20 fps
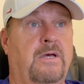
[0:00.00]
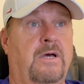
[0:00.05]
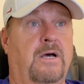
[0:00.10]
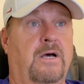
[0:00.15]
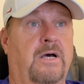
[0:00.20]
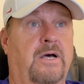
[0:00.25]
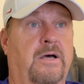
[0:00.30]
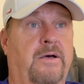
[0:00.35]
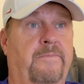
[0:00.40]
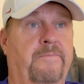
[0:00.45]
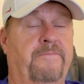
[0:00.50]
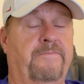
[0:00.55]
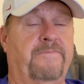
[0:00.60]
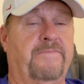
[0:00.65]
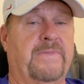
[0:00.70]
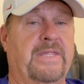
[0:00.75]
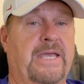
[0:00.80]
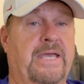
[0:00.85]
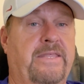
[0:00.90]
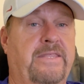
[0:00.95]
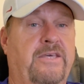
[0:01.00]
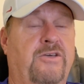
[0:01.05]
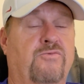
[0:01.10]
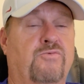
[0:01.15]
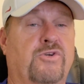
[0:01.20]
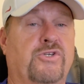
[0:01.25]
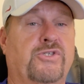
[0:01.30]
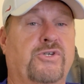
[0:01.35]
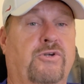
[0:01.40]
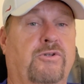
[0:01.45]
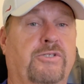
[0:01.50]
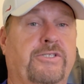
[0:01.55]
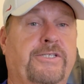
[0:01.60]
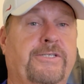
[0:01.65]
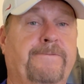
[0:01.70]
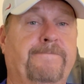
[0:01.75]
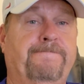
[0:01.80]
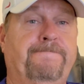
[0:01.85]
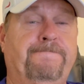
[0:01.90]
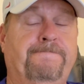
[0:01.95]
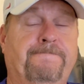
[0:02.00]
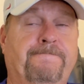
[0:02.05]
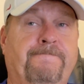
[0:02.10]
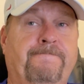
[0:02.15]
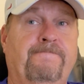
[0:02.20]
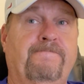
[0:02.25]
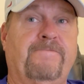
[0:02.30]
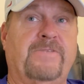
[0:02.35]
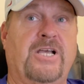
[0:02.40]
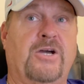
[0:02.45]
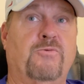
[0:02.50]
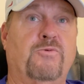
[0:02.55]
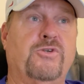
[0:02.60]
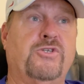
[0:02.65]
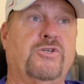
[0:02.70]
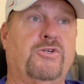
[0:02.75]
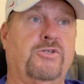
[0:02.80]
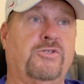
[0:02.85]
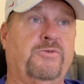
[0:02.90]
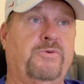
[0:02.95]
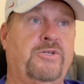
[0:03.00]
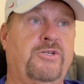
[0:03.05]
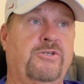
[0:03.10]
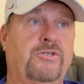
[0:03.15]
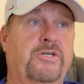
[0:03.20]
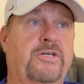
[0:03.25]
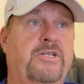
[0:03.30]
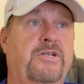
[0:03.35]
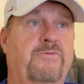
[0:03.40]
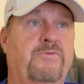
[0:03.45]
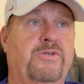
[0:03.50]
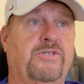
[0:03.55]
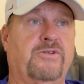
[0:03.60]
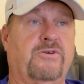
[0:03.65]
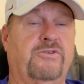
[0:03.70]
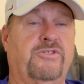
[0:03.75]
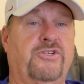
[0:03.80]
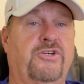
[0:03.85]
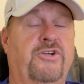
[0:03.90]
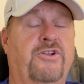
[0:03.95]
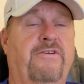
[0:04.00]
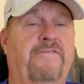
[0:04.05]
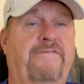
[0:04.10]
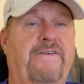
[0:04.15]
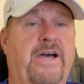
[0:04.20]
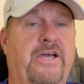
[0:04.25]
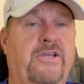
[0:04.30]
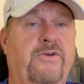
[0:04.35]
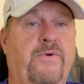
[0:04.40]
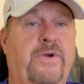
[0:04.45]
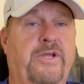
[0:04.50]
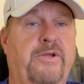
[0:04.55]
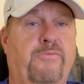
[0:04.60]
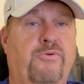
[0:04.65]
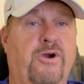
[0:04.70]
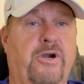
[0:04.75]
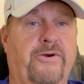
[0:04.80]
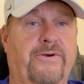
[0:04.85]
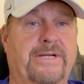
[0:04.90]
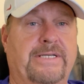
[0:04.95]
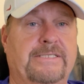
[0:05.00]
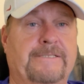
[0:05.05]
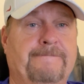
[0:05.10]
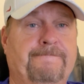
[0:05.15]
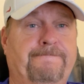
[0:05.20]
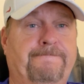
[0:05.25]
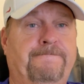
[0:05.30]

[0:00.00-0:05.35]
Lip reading: And then results. Now, results, when you're looking at results, you're going to evaluate your progress.